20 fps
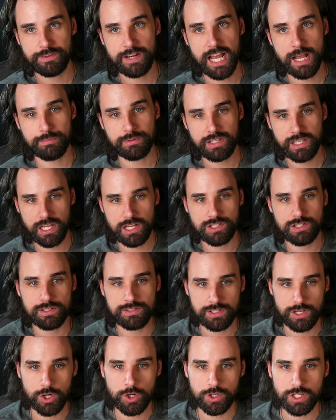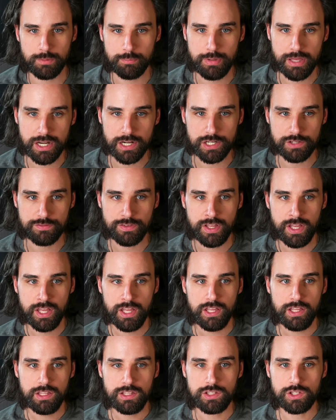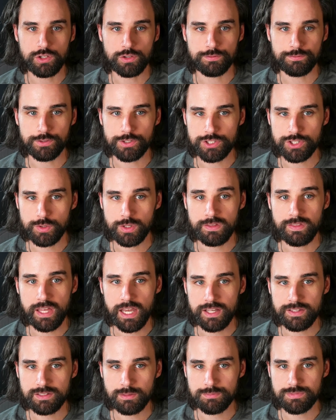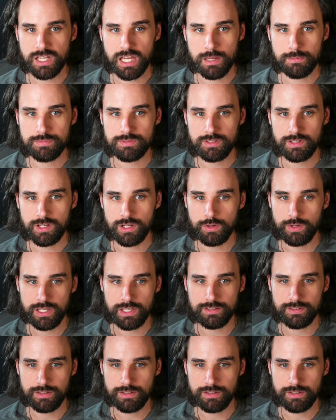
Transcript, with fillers: applications and earn competitive yield for doing that, sometimes, you know, in